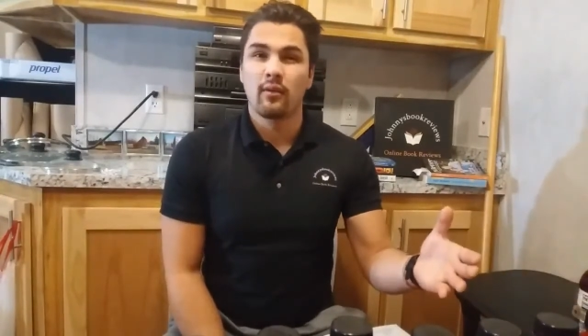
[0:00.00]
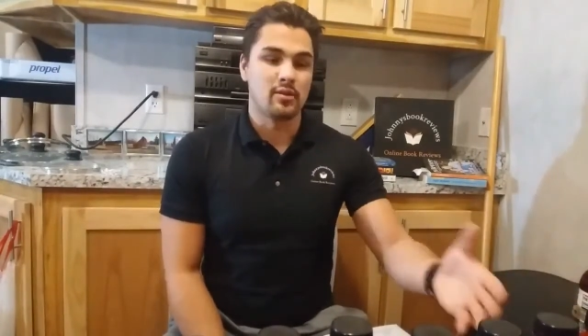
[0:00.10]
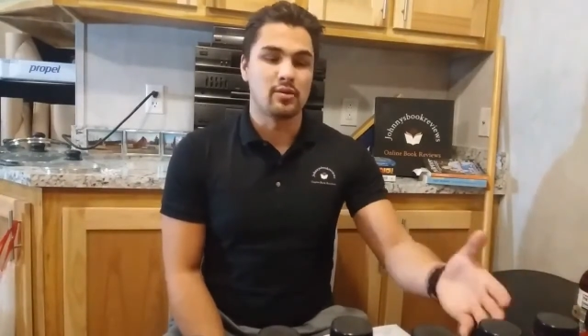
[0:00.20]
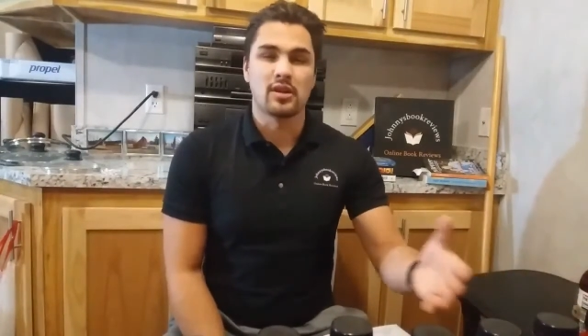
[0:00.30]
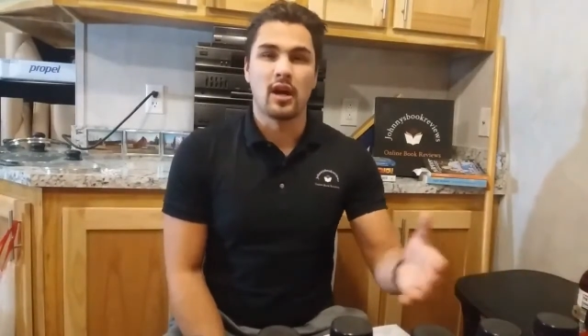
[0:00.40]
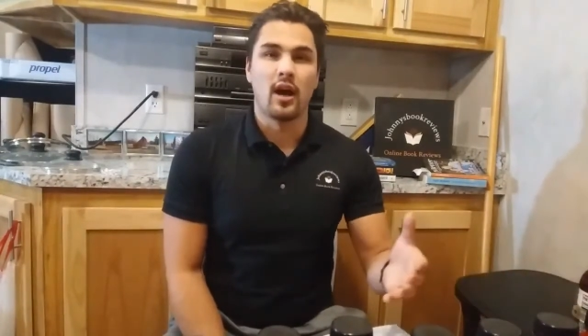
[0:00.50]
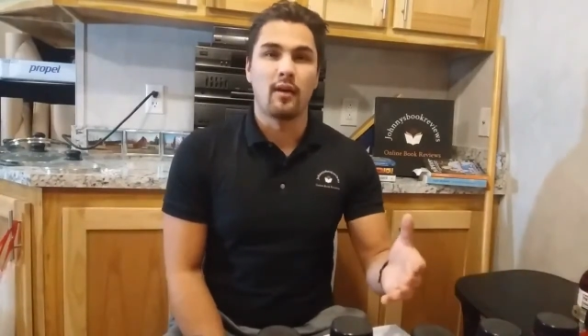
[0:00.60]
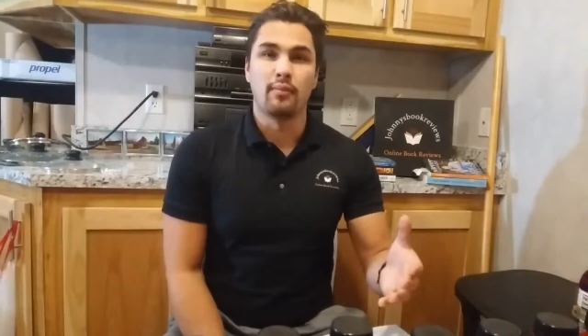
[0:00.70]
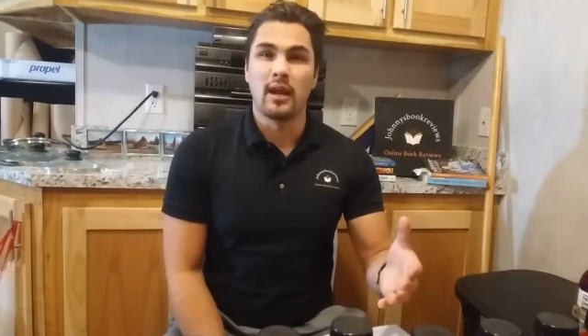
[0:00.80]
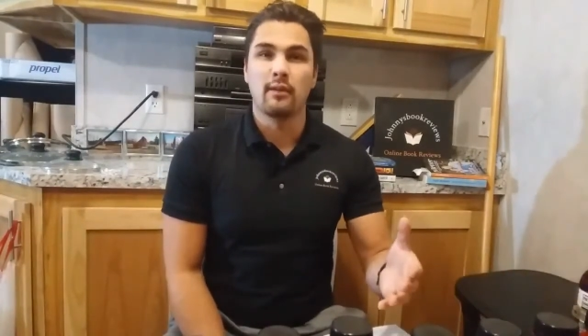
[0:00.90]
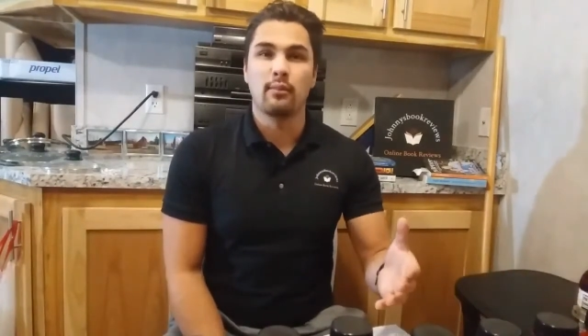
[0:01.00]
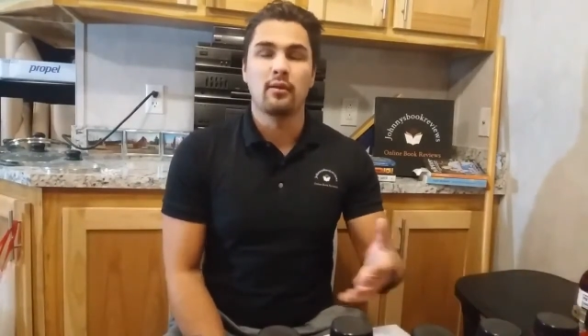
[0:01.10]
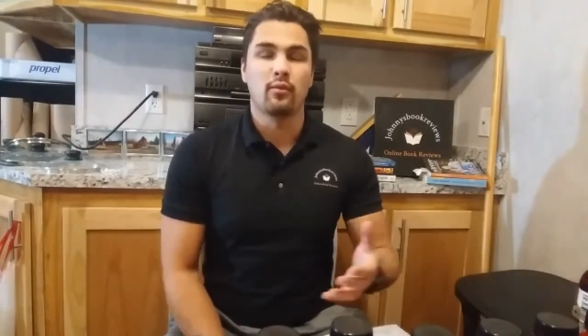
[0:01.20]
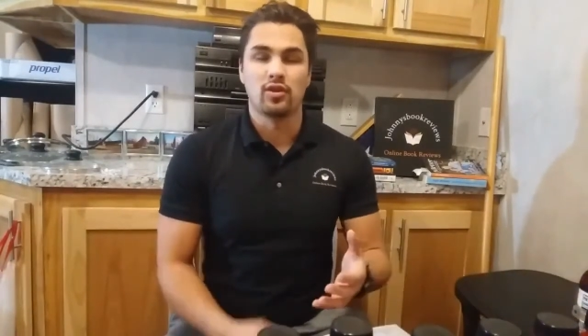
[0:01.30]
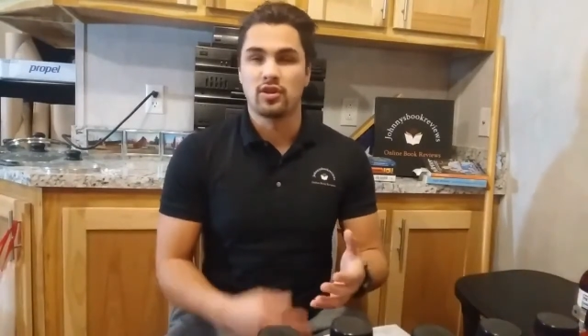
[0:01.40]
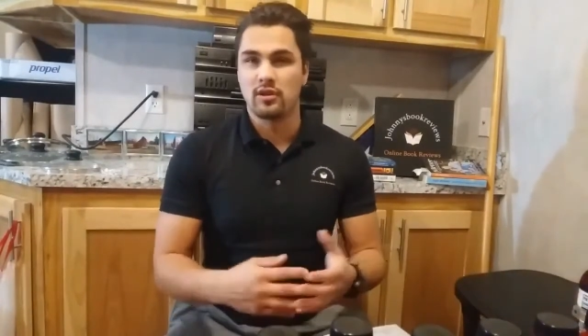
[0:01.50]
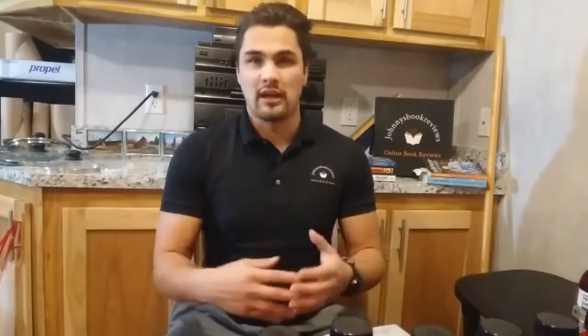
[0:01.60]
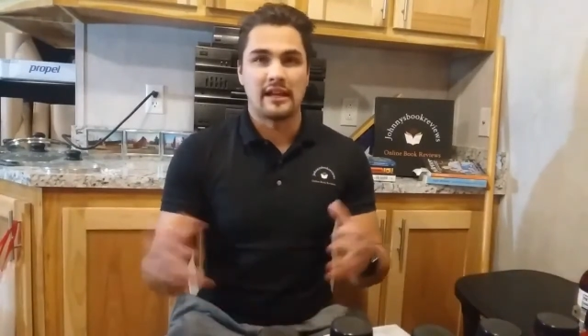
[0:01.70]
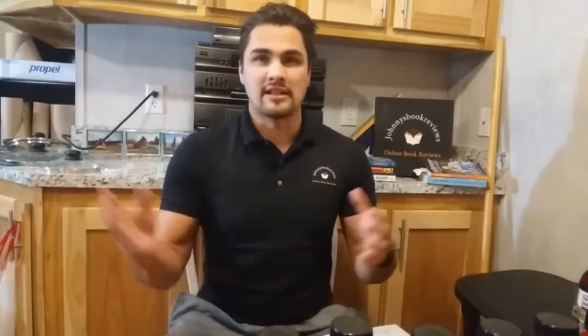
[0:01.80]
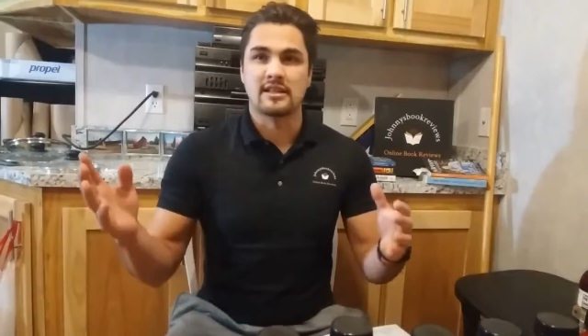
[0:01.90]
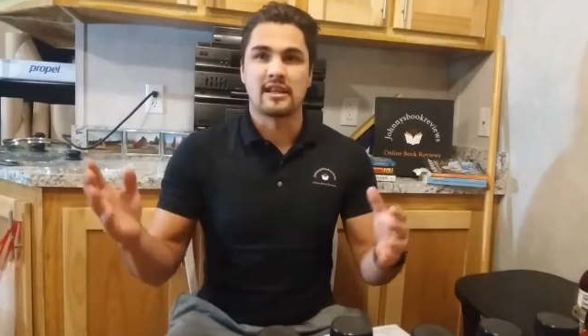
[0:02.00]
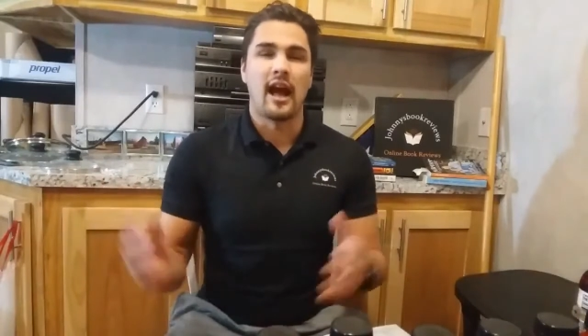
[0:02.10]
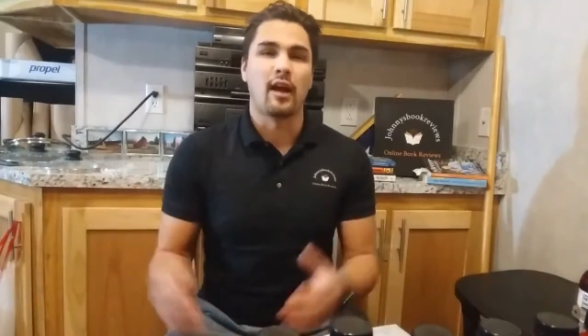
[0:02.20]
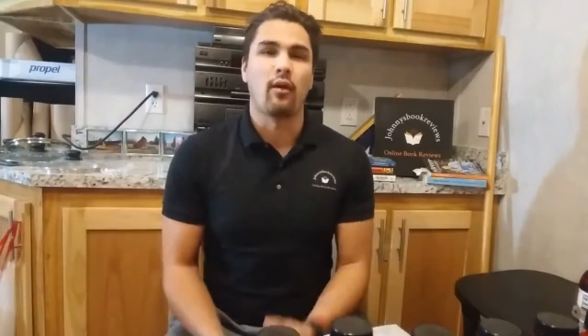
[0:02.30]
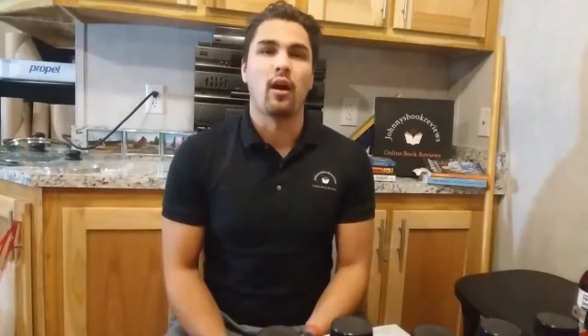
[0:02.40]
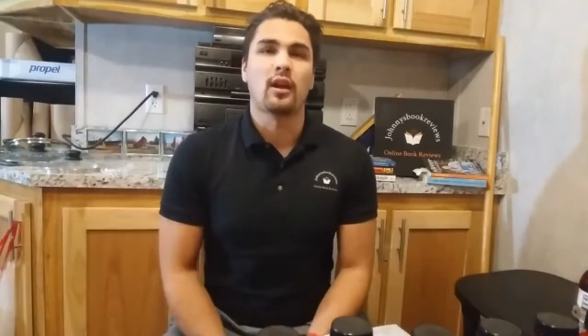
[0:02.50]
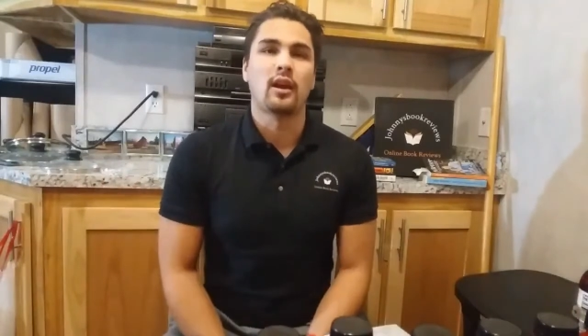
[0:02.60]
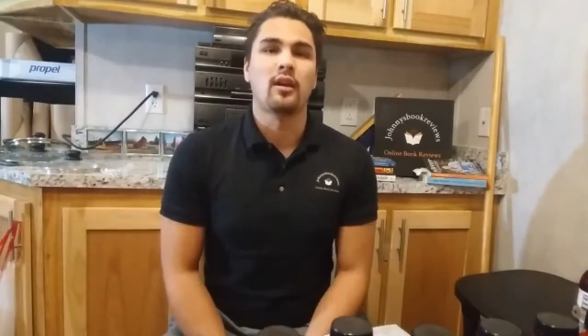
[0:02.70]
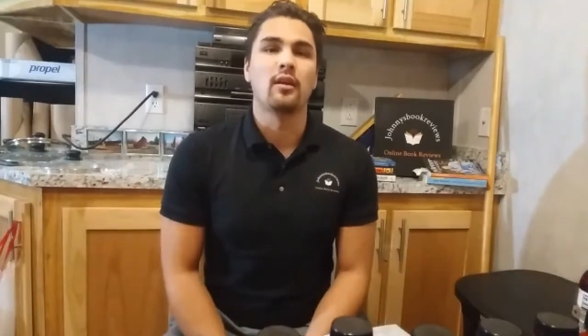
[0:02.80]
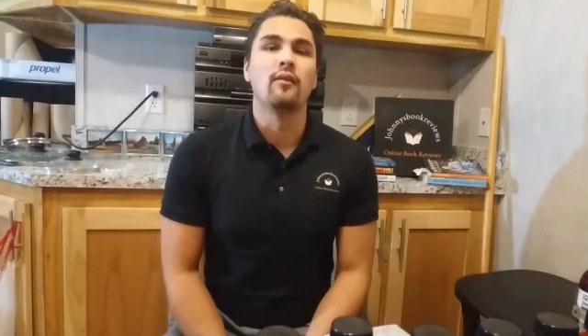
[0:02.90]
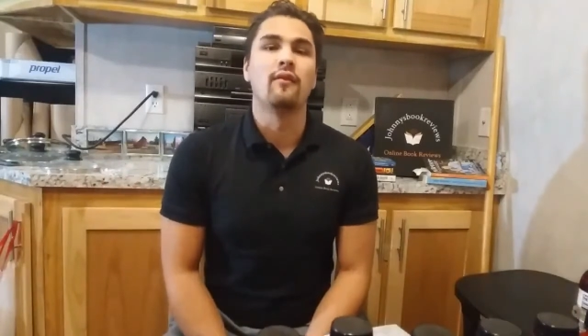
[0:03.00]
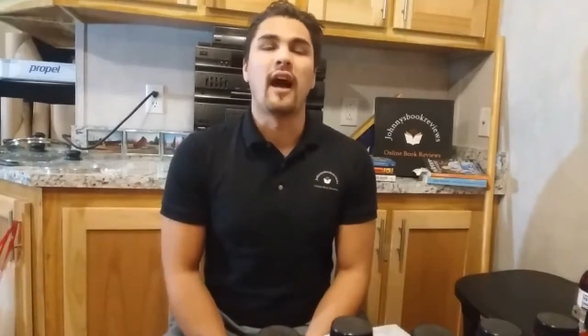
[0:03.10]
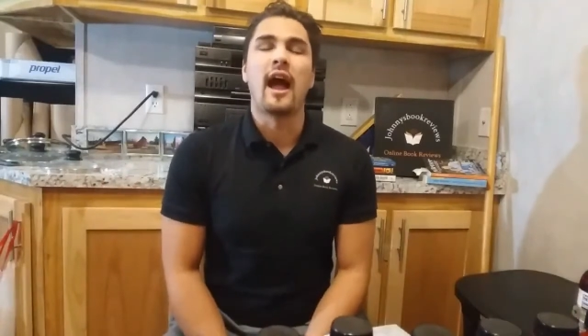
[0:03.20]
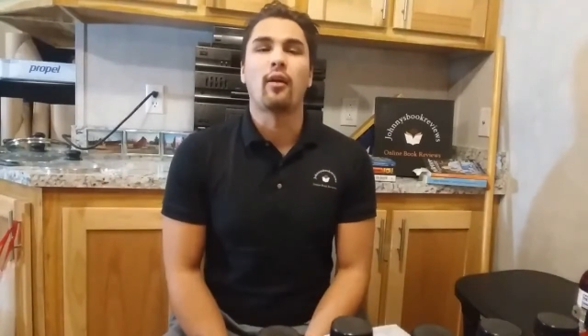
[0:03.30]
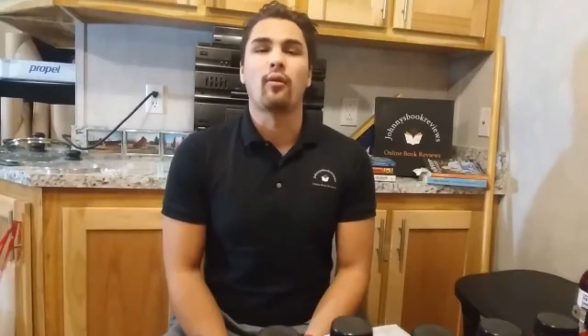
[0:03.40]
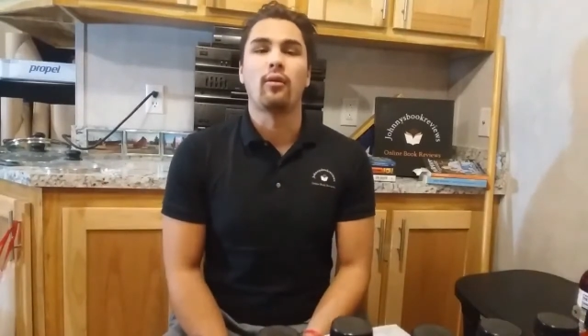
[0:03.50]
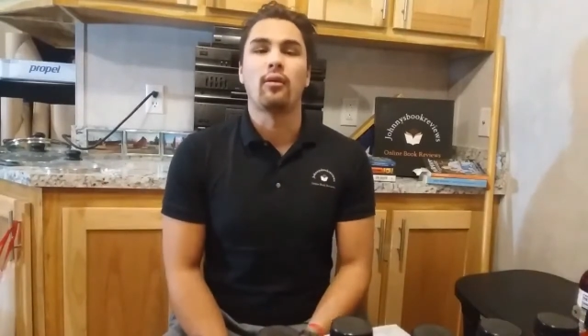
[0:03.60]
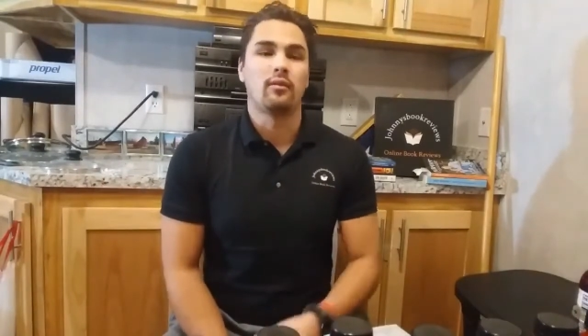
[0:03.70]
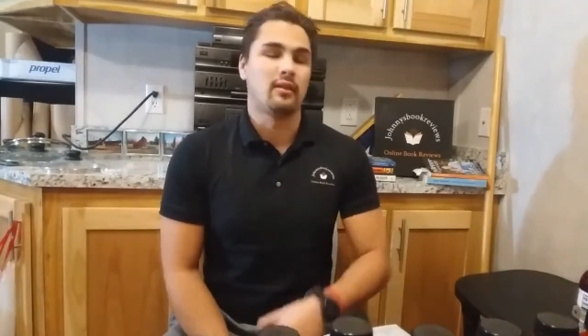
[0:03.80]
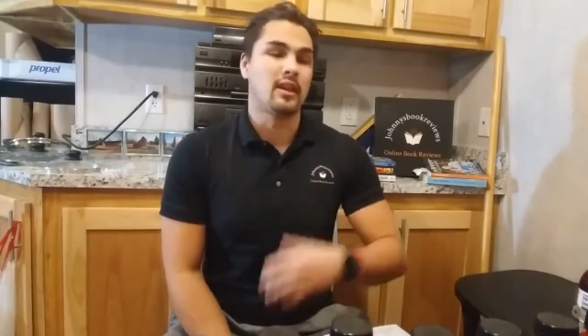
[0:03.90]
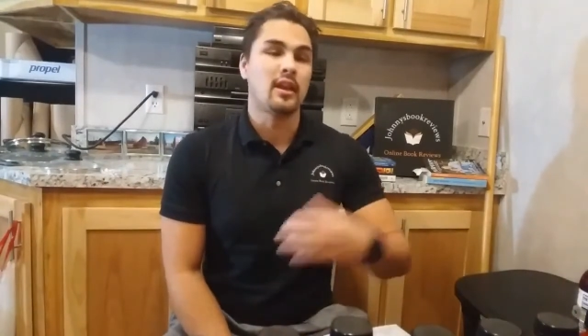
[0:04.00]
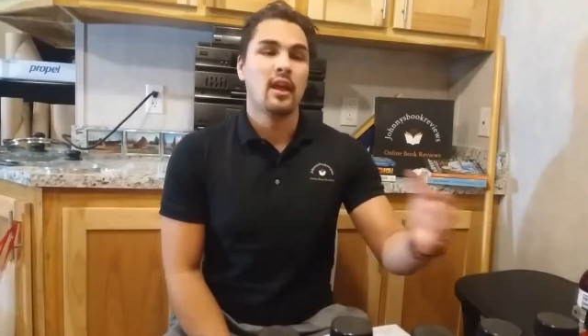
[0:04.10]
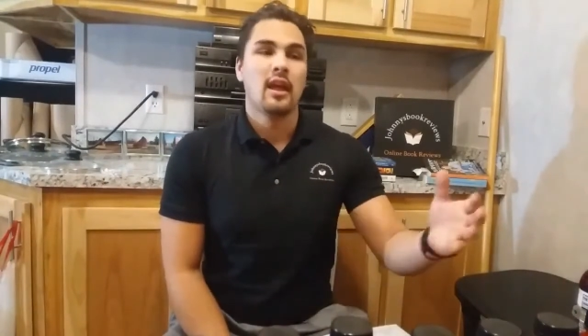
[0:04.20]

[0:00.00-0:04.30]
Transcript: New song, Baby, which has skyrocketed virally.